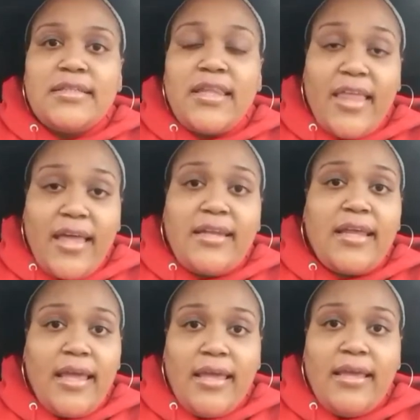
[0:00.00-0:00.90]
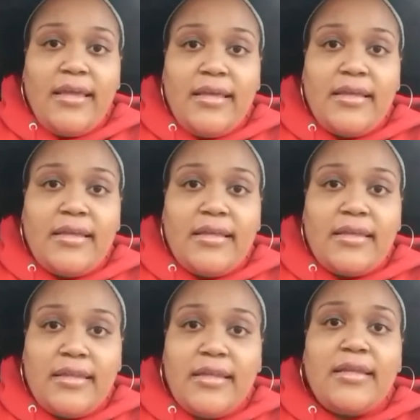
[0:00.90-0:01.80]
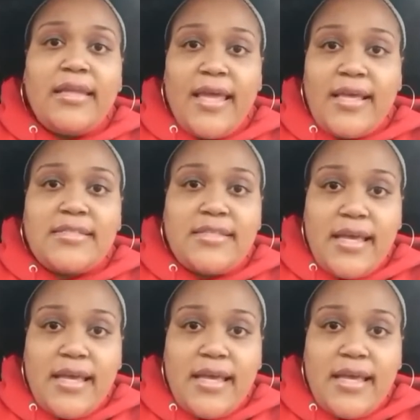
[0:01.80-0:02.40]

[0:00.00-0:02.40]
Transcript: That day, the next